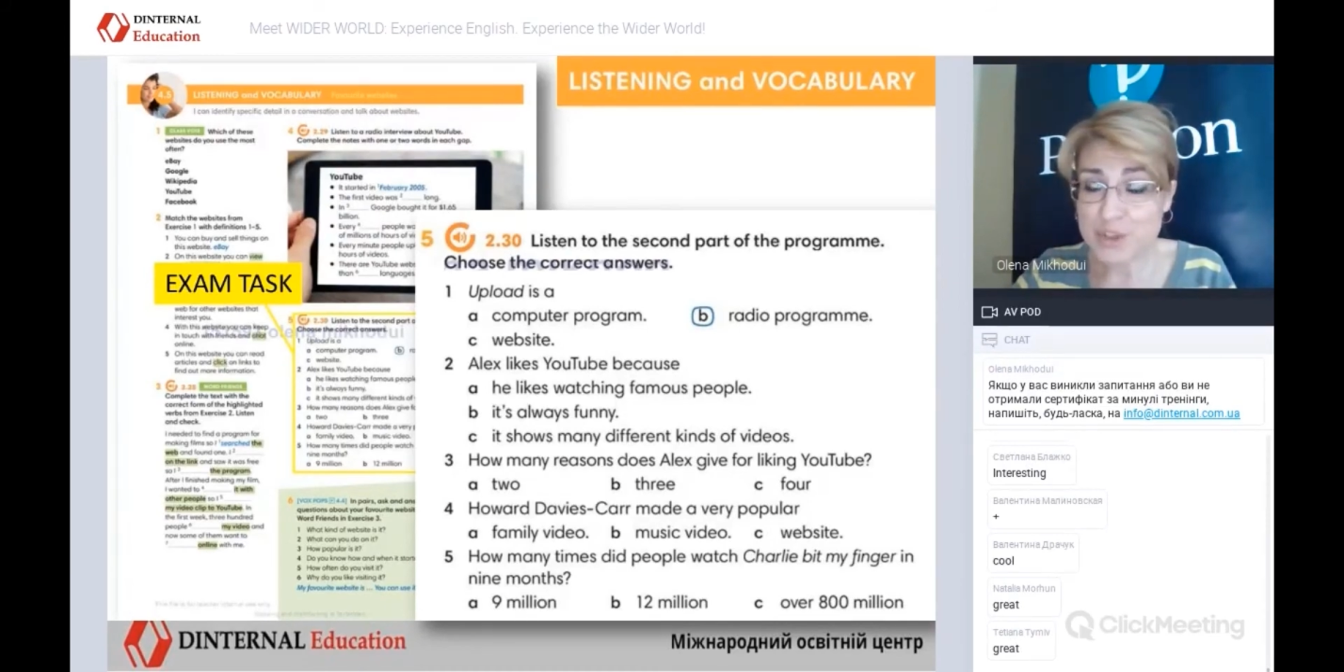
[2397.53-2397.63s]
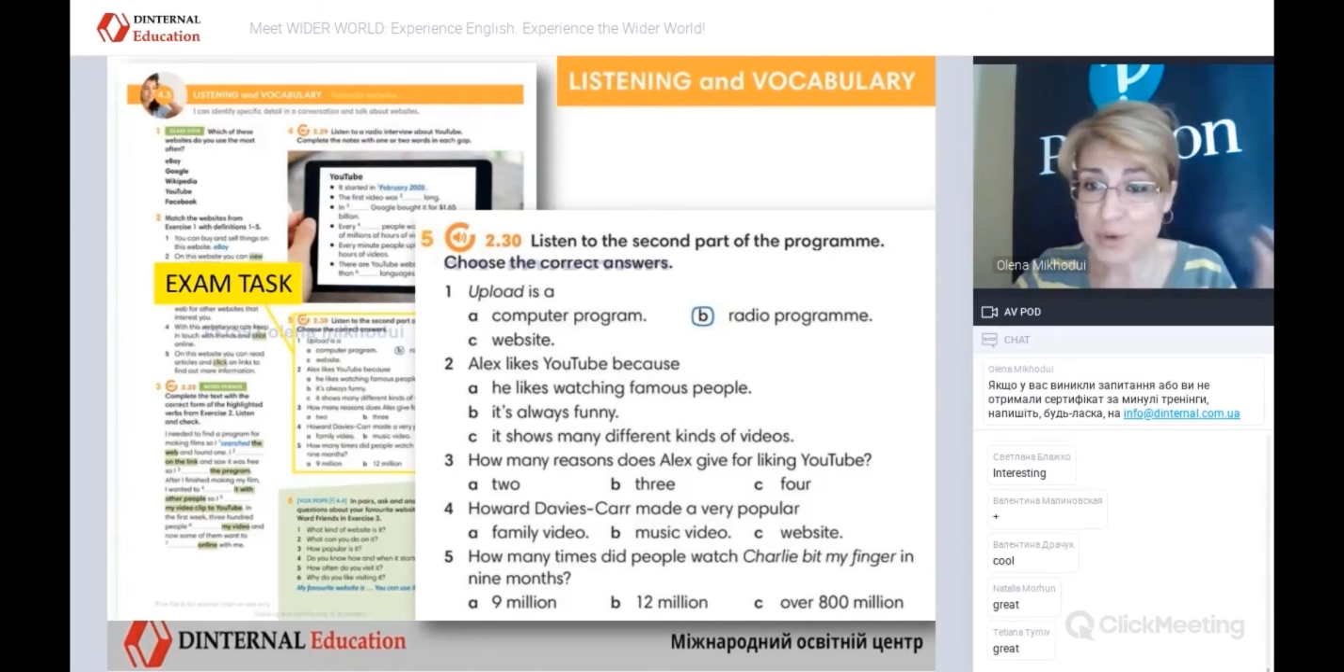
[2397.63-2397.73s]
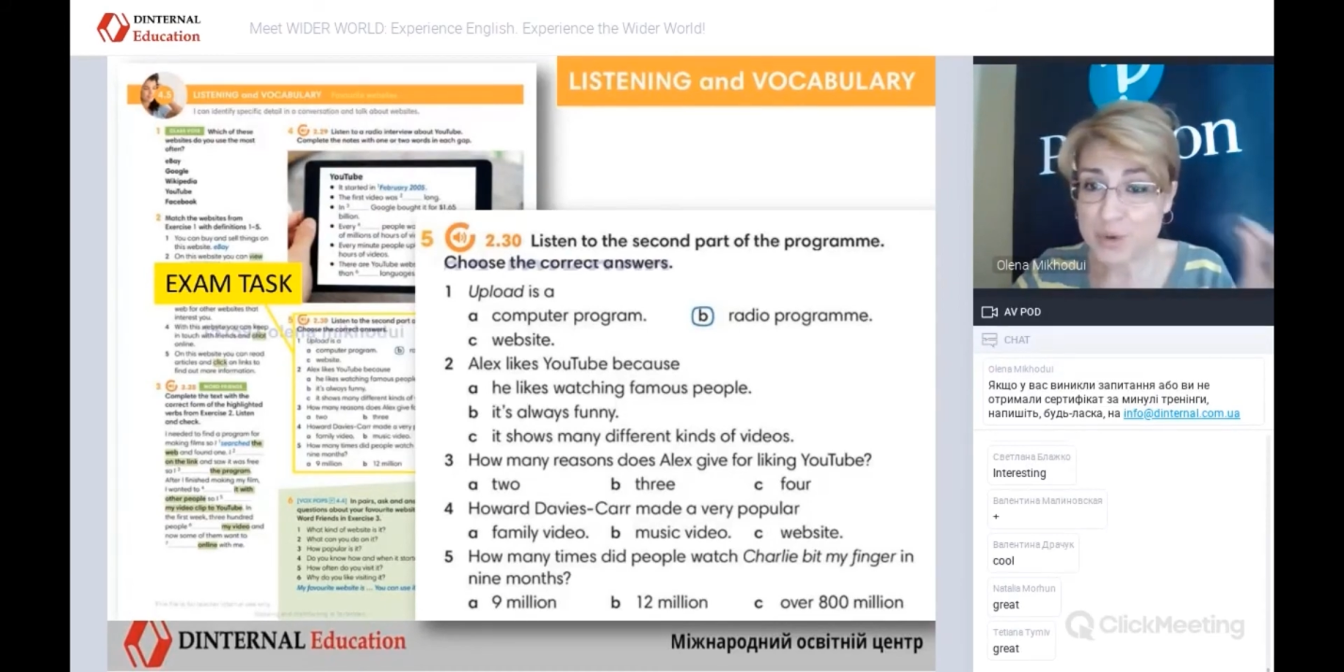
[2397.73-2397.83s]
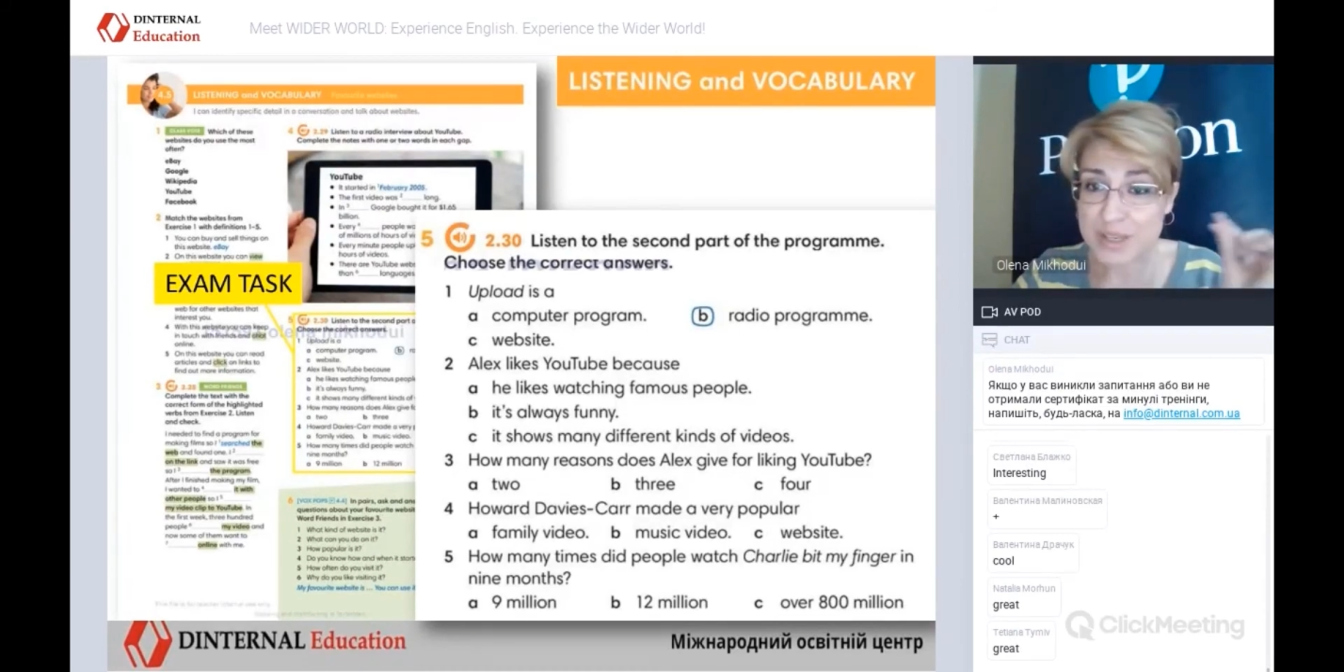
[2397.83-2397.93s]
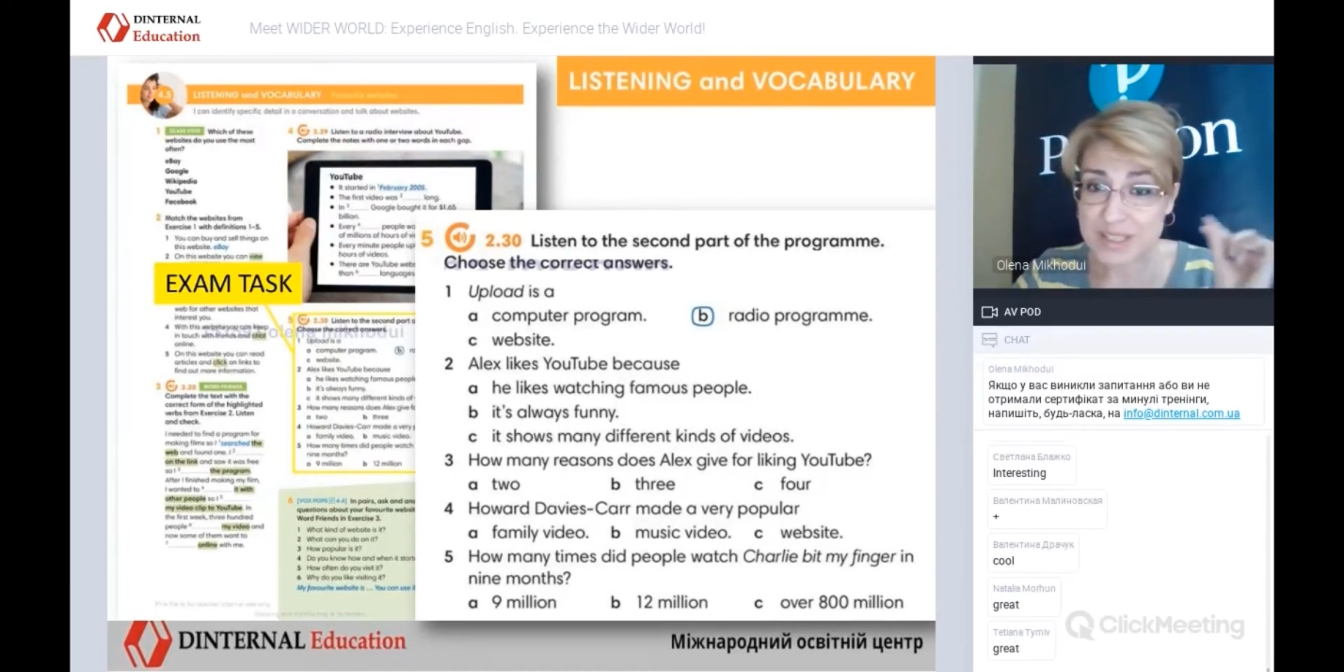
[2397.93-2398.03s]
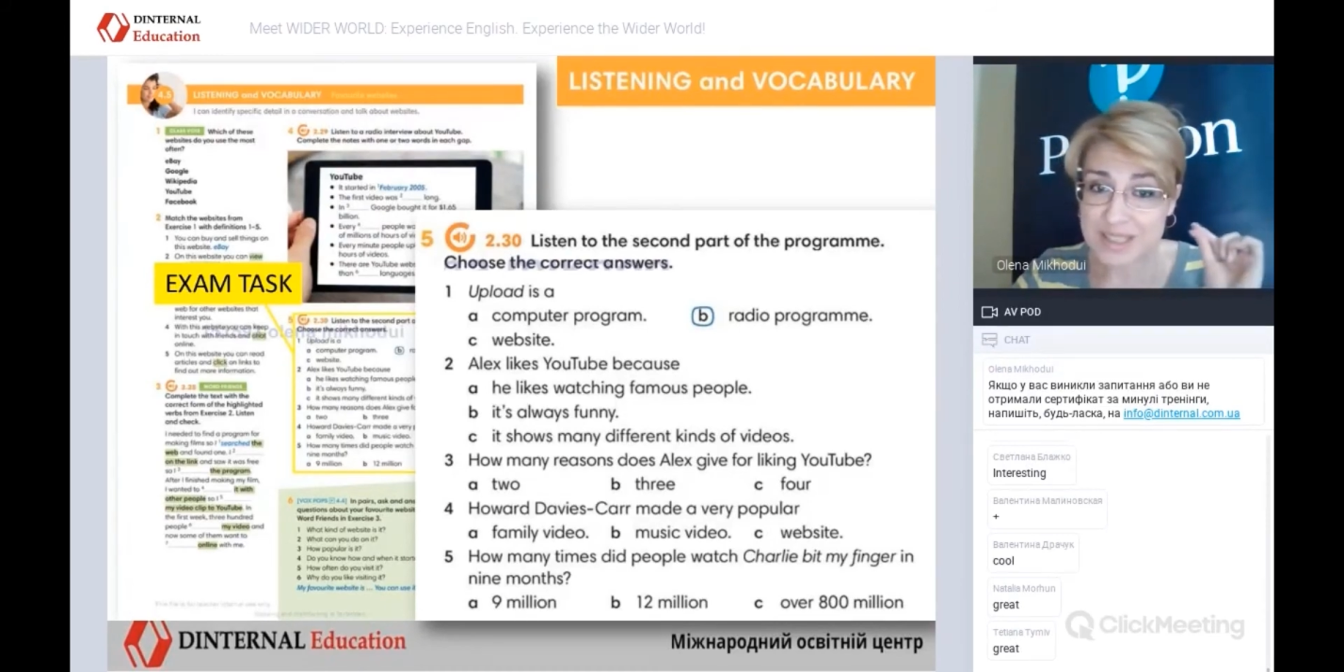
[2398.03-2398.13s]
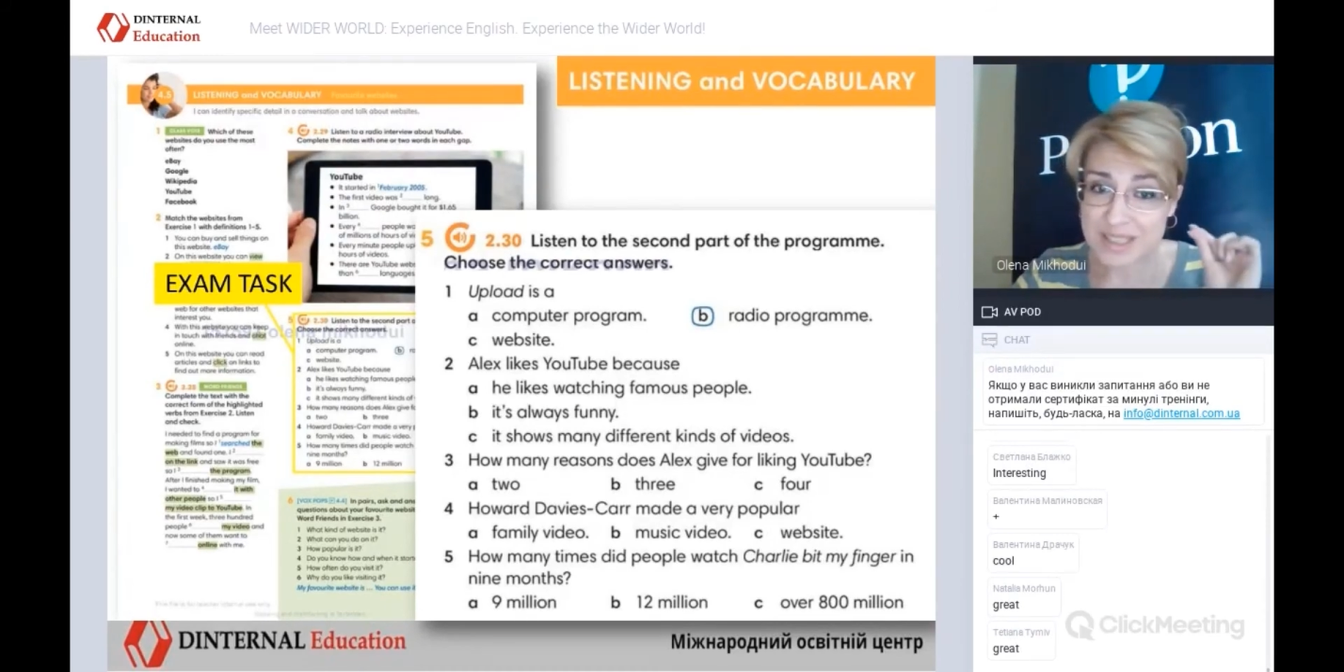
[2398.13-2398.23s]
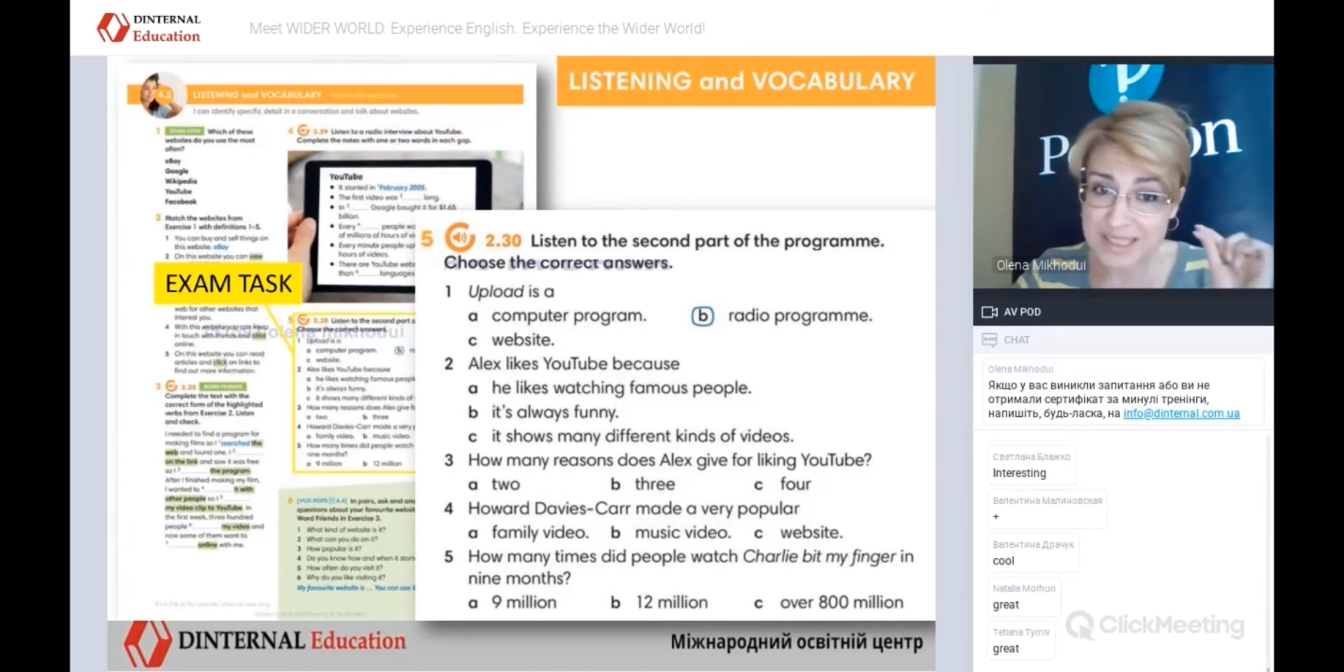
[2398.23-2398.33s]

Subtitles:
choice,